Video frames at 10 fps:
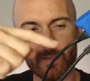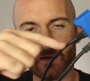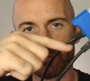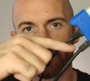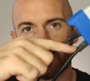
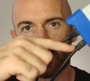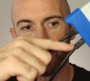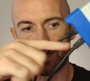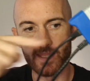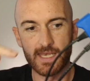power supply
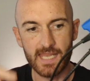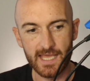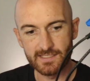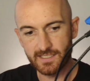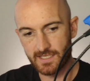and the
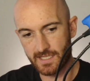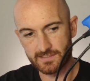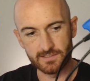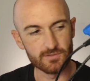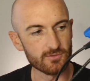LAN
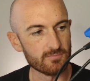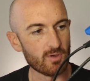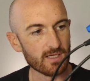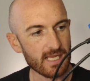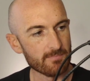connected to
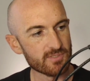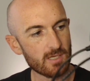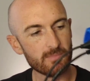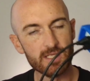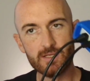my
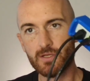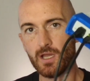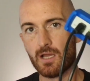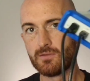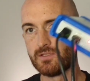laptop.
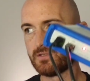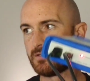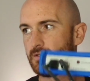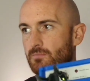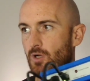And
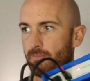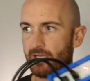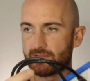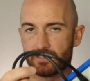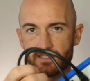you might be
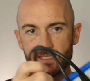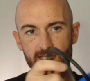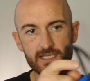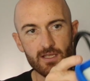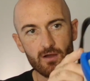able to
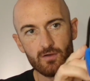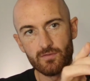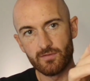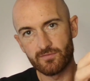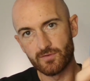see
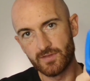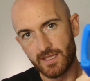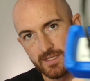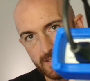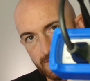on the front there that you've